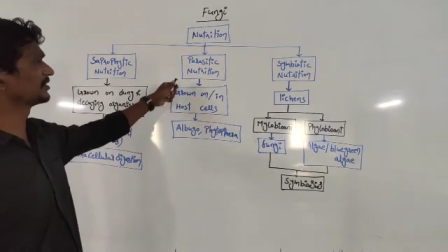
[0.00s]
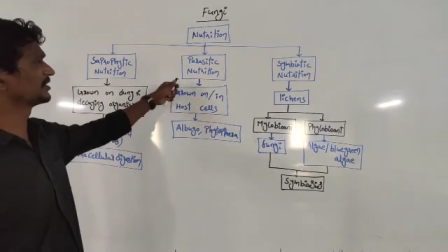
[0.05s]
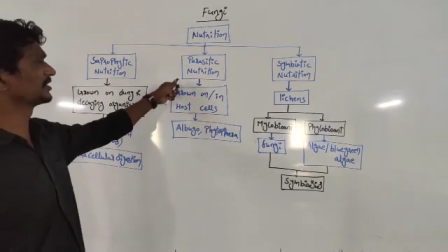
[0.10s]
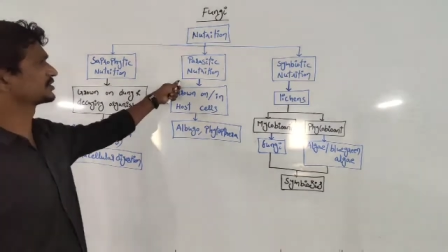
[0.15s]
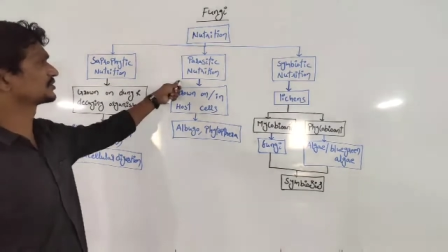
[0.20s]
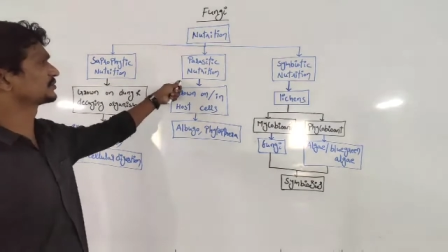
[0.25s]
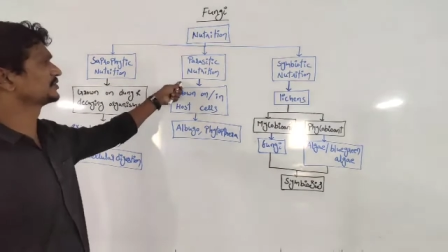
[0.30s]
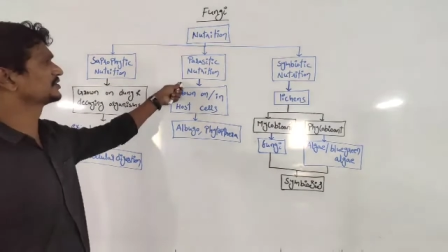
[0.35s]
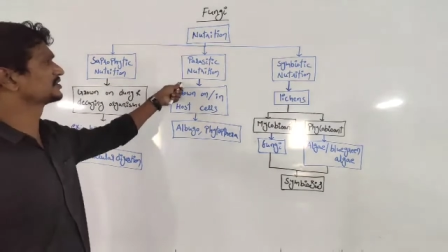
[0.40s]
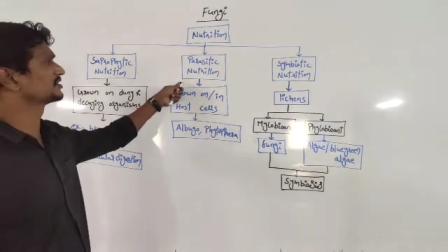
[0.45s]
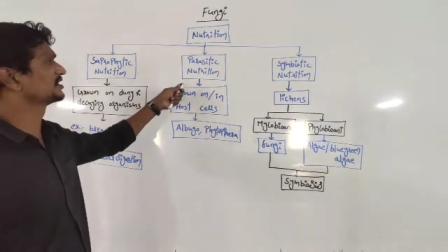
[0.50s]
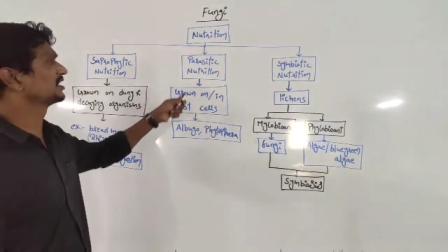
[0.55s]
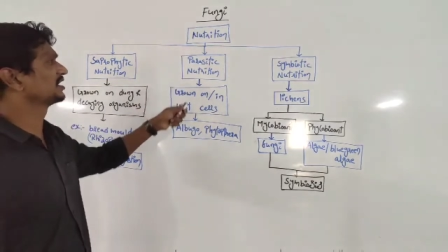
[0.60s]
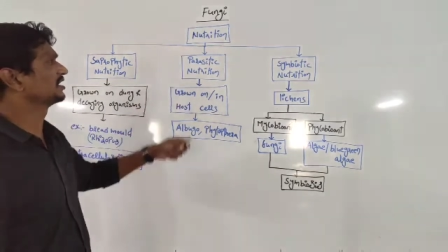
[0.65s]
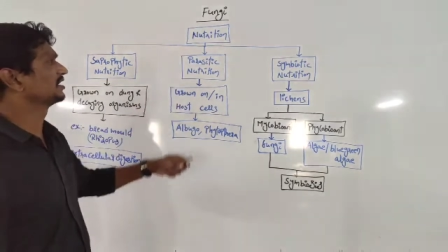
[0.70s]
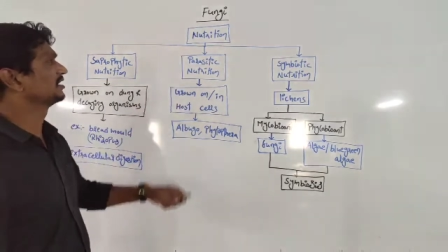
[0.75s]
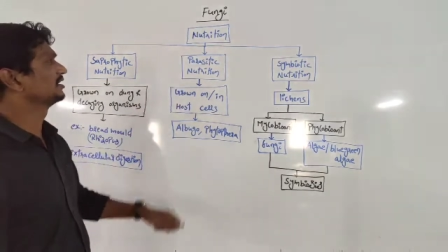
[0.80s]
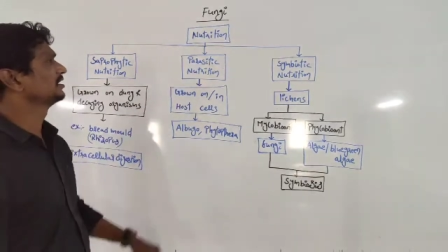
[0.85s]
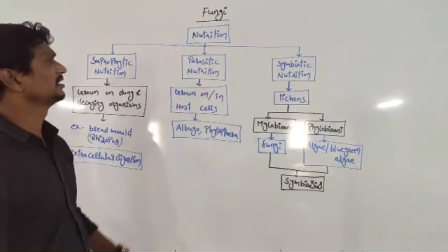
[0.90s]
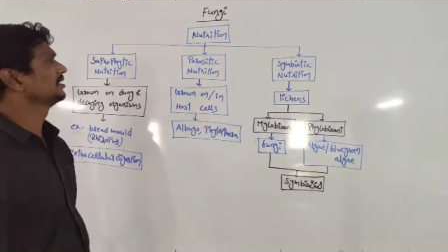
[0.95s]
to next is the
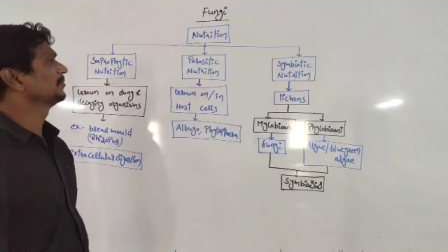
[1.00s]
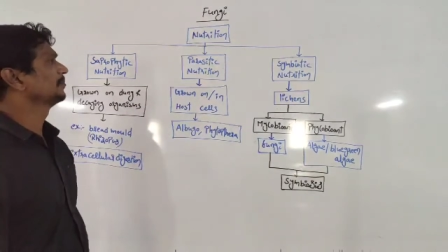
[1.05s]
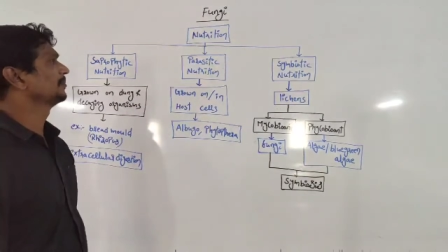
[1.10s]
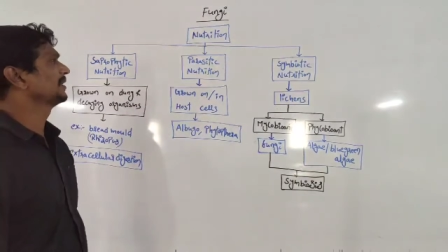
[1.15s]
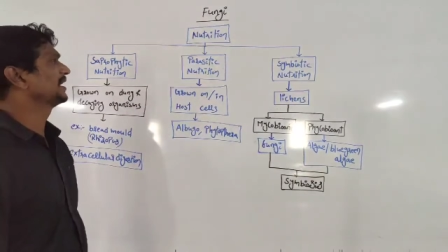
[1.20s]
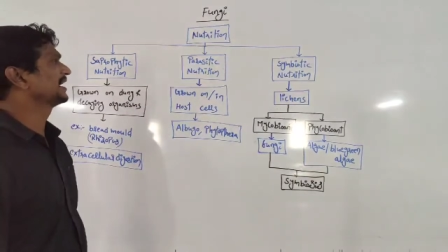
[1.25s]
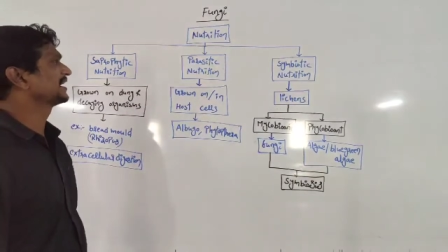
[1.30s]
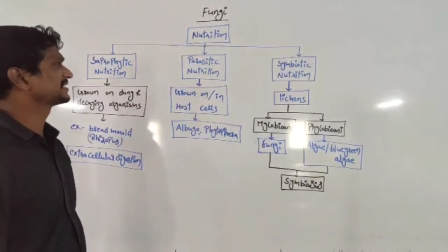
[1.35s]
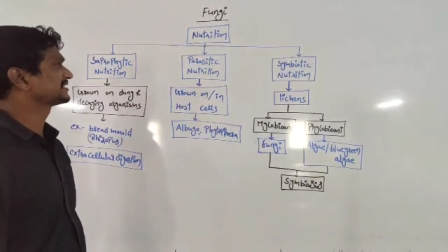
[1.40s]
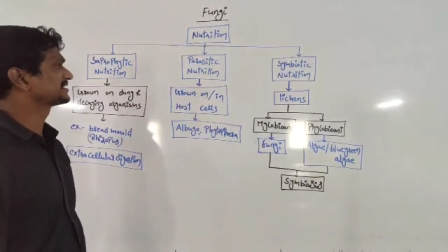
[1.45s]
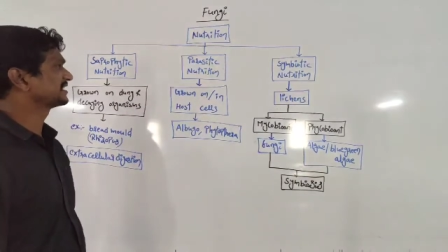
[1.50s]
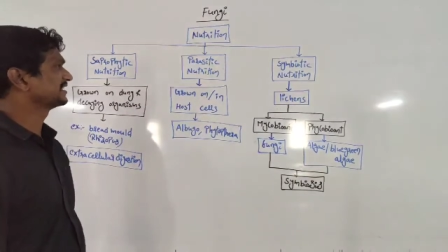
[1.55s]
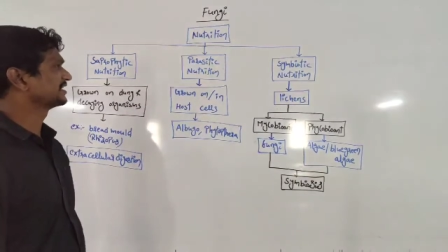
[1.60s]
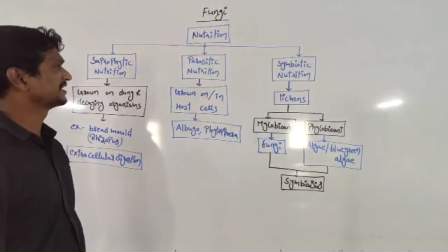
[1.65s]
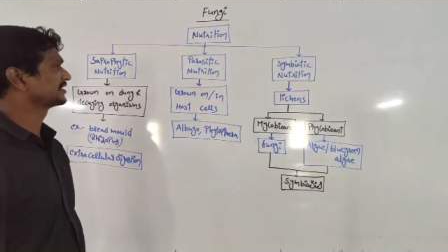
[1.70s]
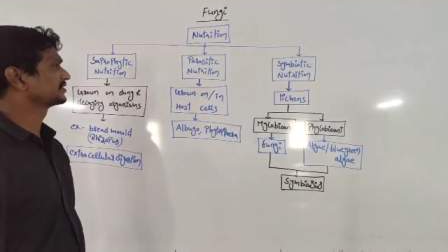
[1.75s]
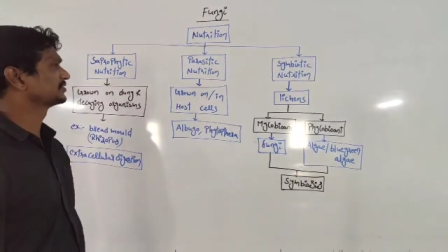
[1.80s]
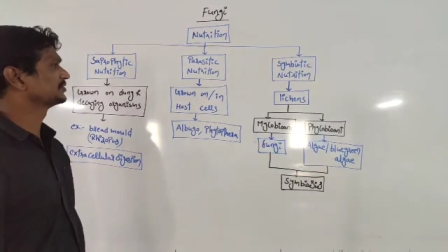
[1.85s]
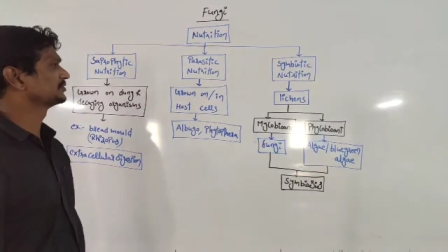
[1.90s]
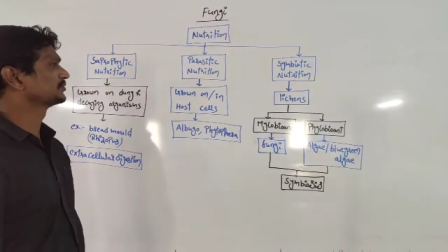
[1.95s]

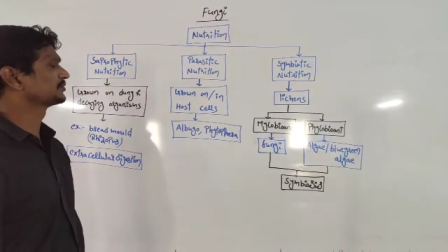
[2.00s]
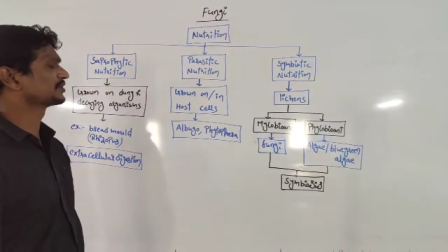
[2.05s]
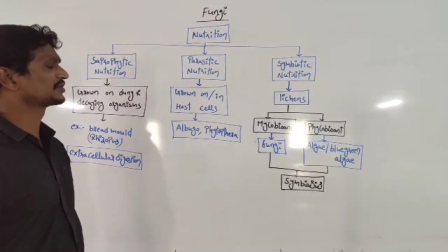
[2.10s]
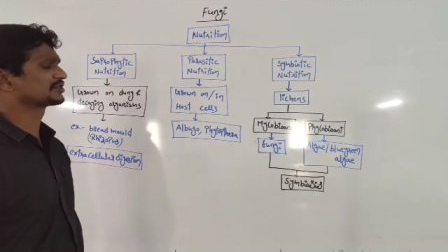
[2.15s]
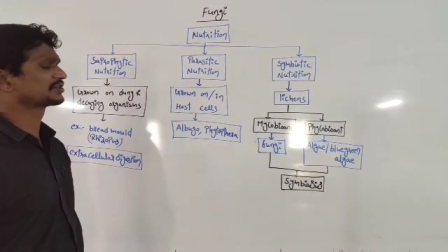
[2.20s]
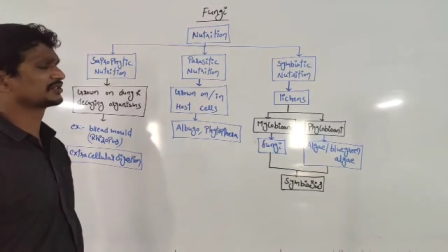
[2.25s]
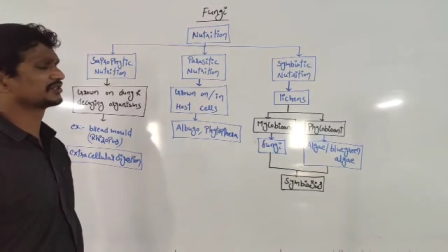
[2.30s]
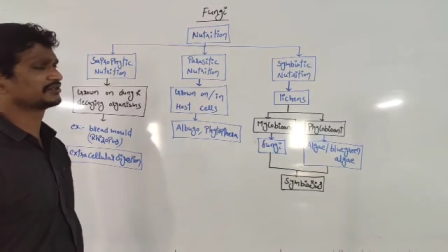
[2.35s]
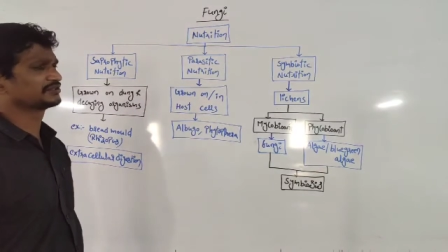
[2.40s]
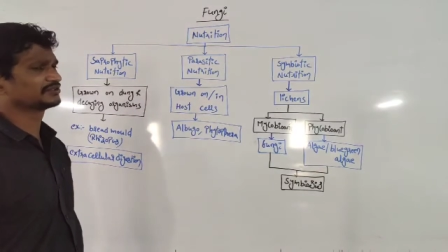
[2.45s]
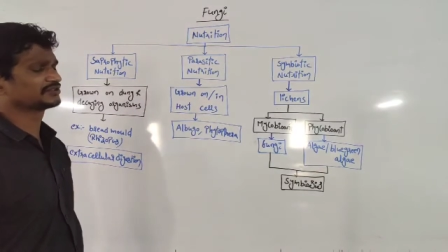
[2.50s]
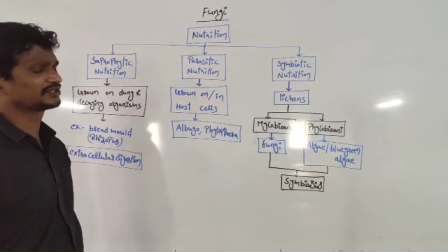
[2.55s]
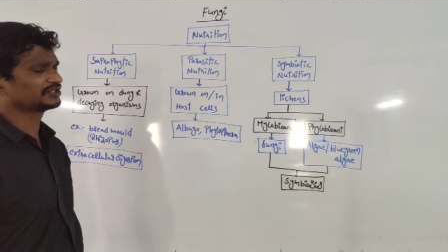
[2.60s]
parasitic nutrition.